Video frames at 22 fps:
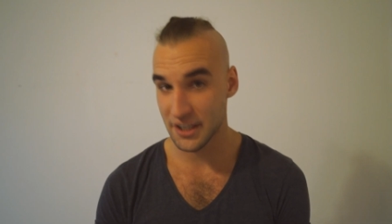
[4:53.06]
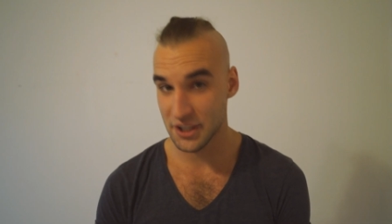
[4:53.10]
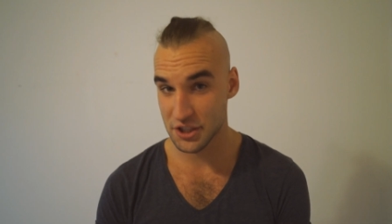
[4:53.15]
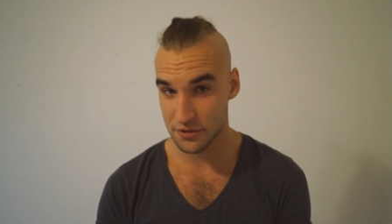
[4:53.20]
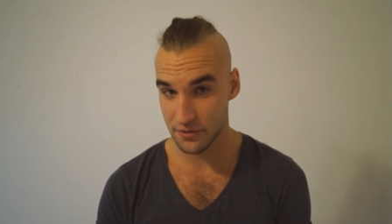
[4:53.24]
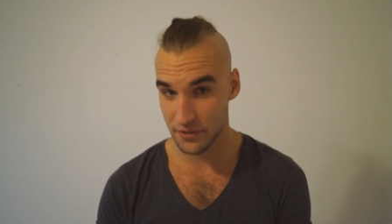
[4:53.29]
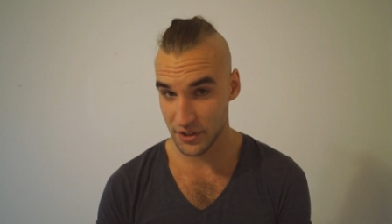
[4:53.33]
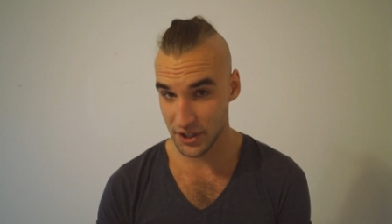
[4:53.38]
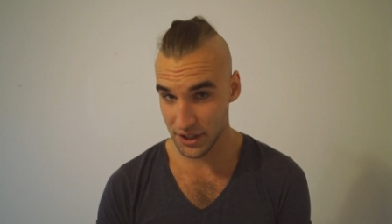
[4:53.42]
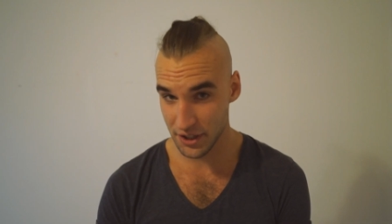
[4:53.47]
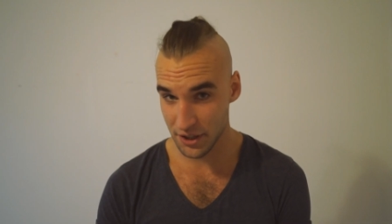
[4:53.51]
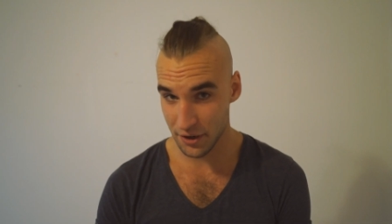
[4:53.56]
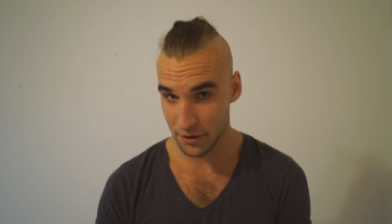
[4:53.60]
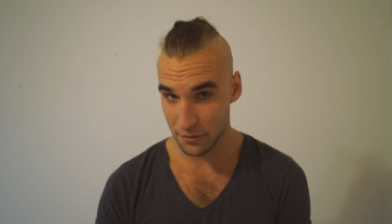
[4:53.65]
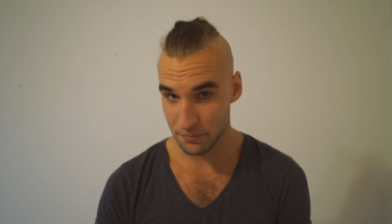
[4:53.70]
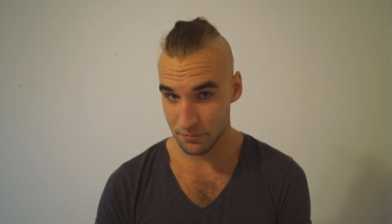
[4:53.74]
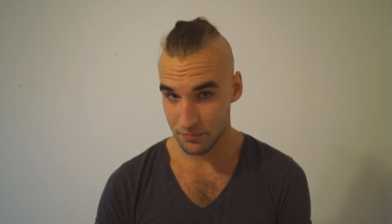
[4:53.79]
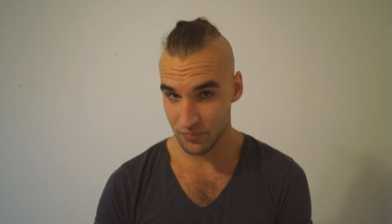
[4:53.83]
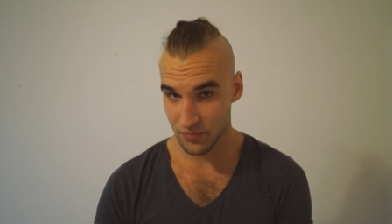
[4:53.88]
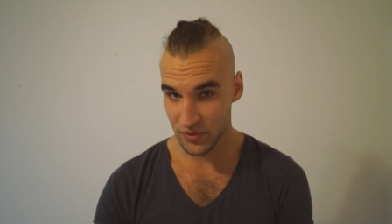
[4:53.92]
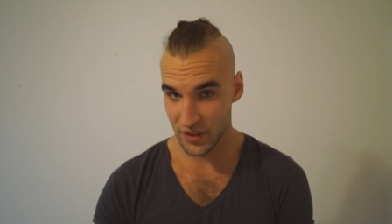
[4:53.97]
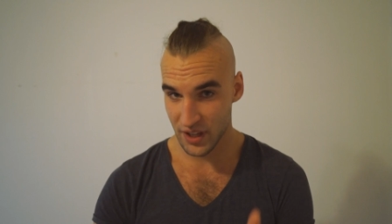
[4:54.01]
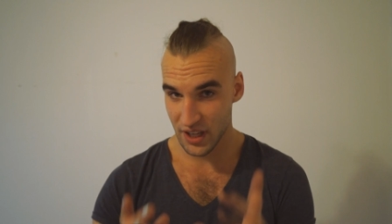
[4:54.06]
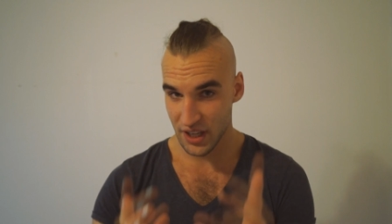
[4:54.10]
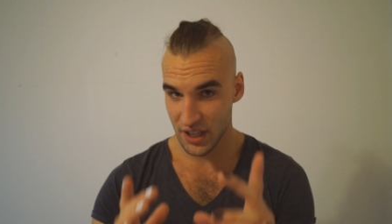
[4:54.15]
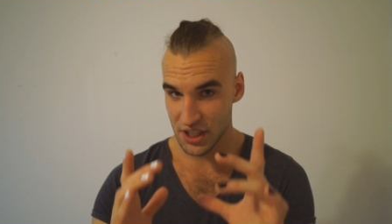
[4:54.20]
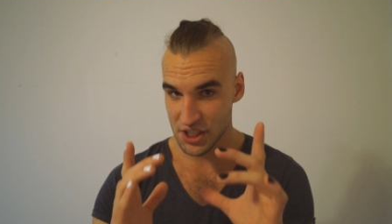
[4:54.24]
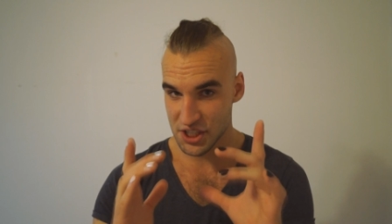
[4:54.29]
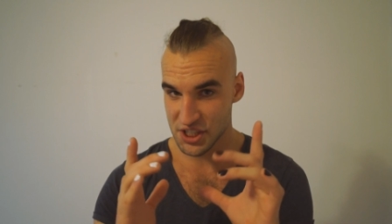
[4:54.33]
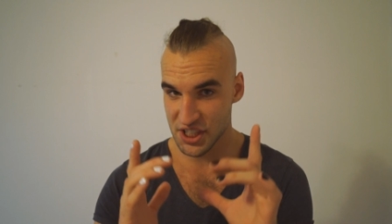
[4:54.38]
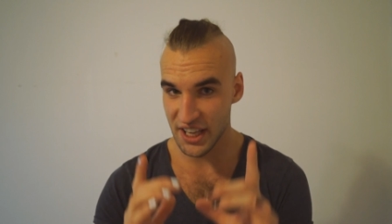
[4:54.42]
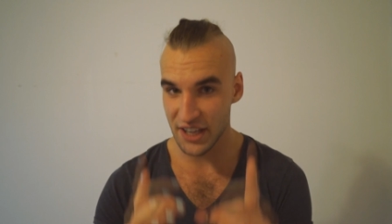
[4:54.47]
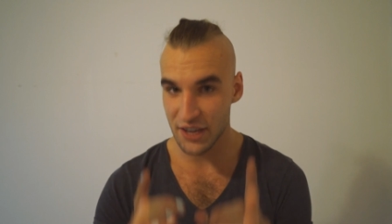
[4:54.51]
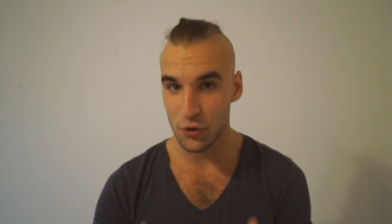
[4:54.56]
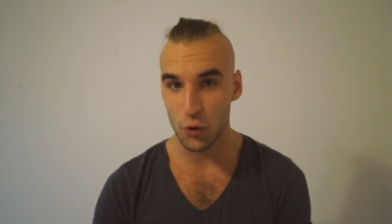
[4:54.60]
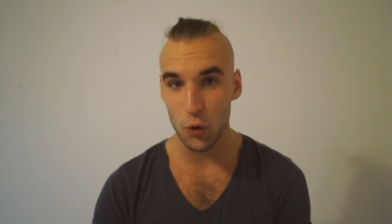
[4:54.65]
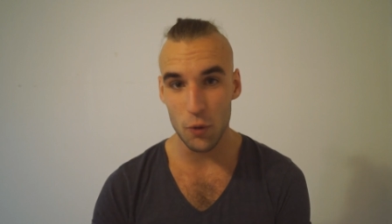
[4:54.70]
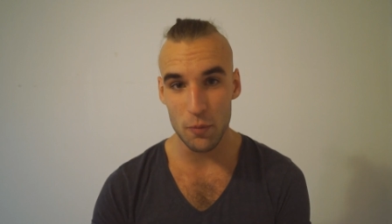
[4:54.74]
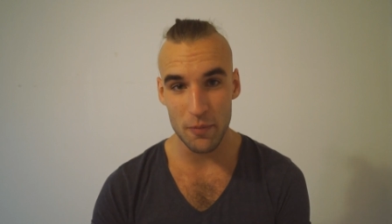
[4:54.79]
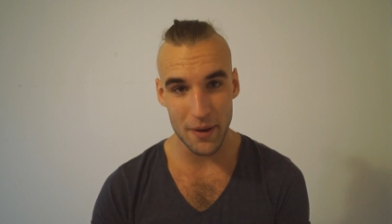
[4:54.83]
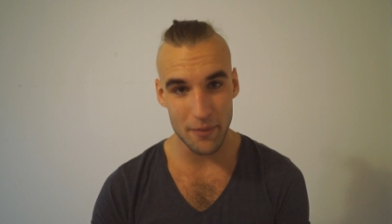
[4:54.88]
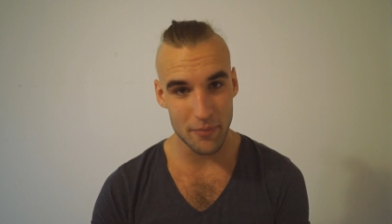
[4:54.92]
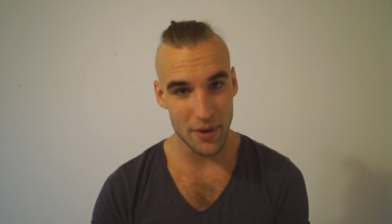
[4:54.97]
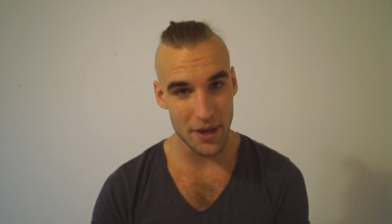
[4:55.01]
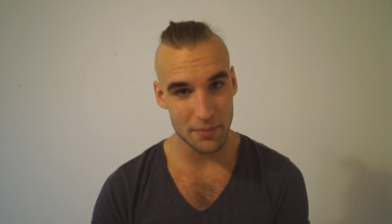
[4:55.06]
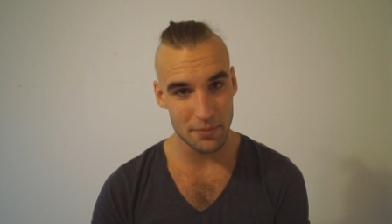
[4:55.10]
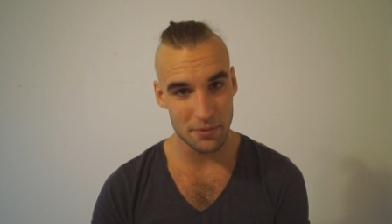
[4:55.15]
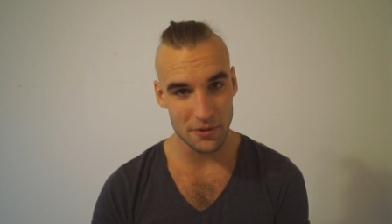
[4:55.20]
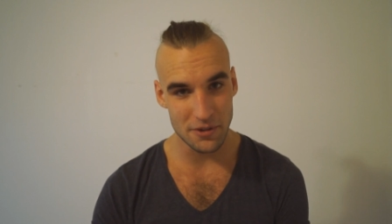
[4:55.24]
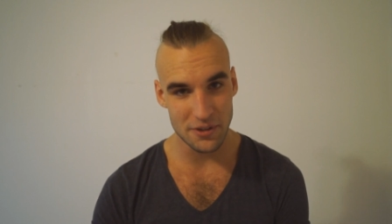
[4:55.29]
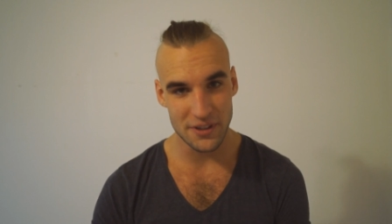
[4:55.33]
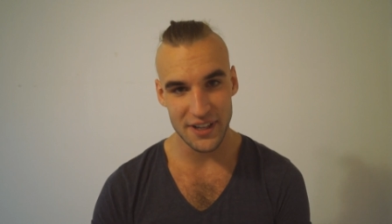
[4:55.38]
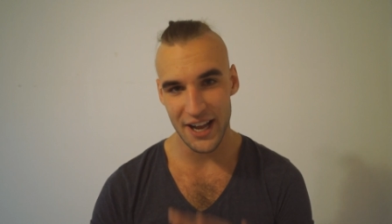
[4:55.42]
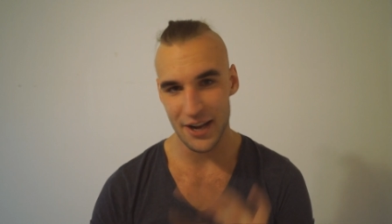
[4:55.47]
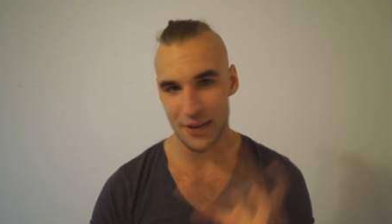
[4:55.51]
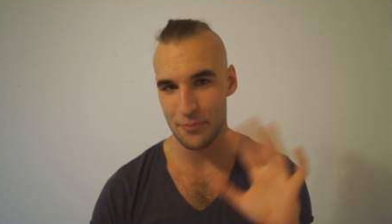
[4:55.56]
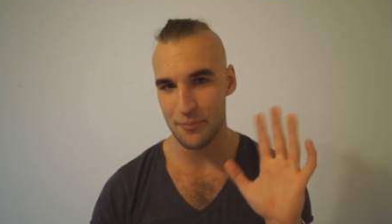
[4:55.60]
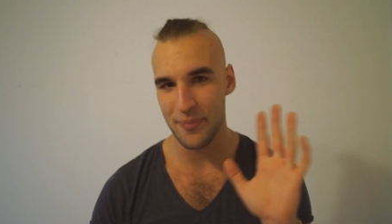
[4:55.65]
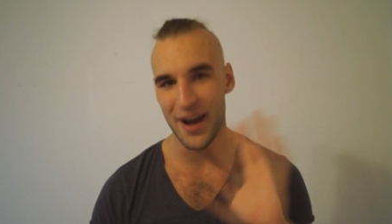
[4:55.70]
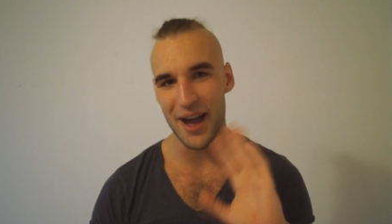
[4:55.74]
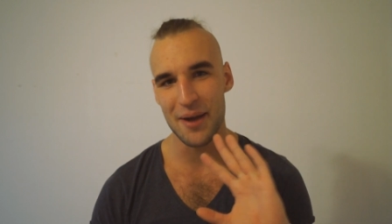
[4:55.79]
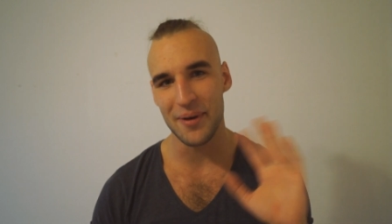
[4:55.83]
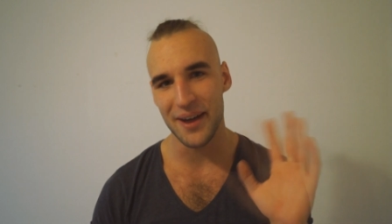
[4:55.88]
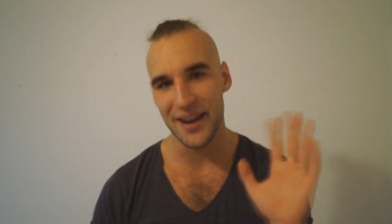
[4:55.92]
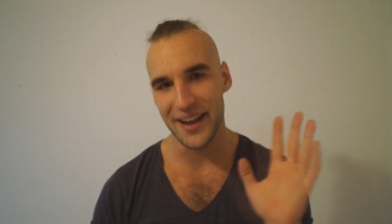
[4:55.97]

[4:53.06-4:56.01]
next video, stay cool my people, and bye